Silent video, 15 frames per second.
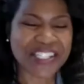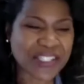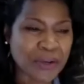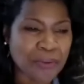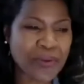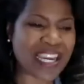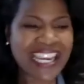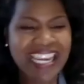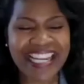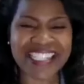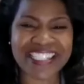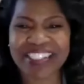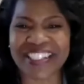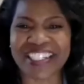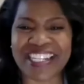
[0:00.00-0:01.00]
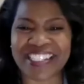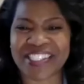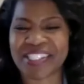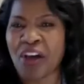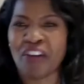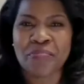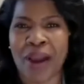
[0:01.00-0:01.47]
So we easily
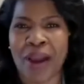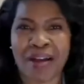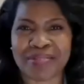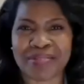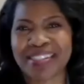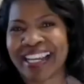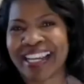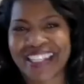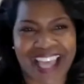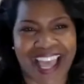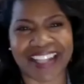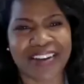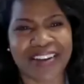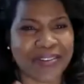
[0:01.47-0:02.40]
solve problems like that.